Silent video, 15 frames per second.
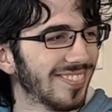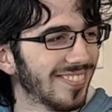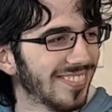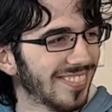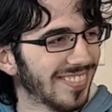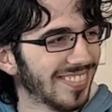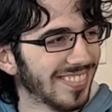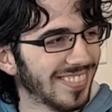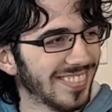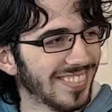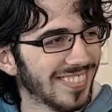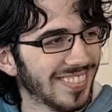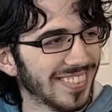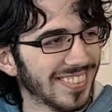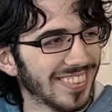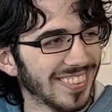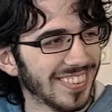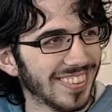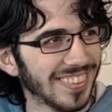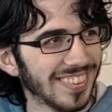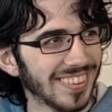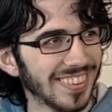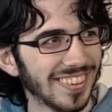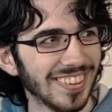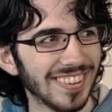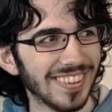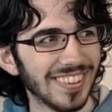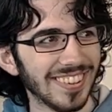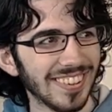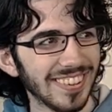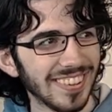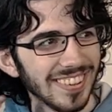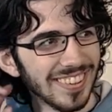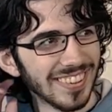No words are spoken by the person on screen.